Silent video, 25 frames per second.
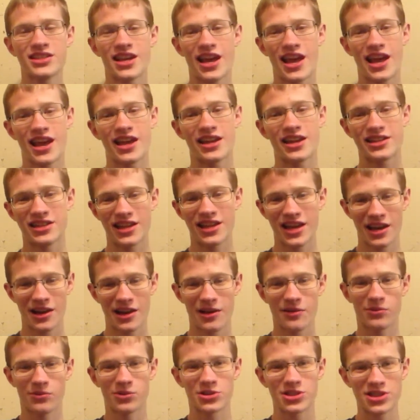And
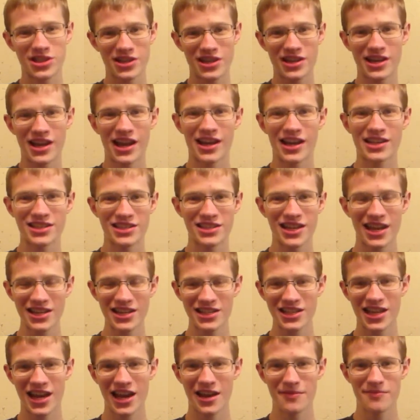uh, we'll see you guys next
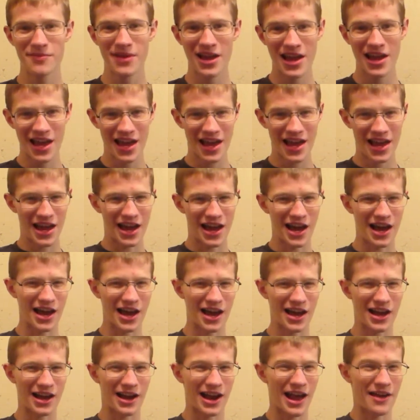time.
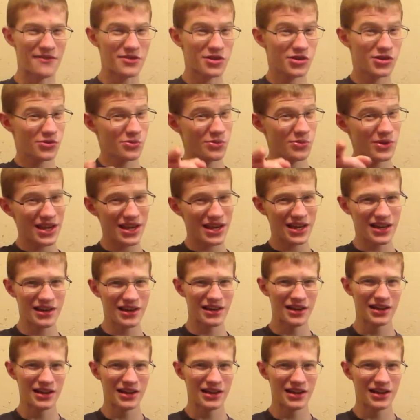Uh, have a good week.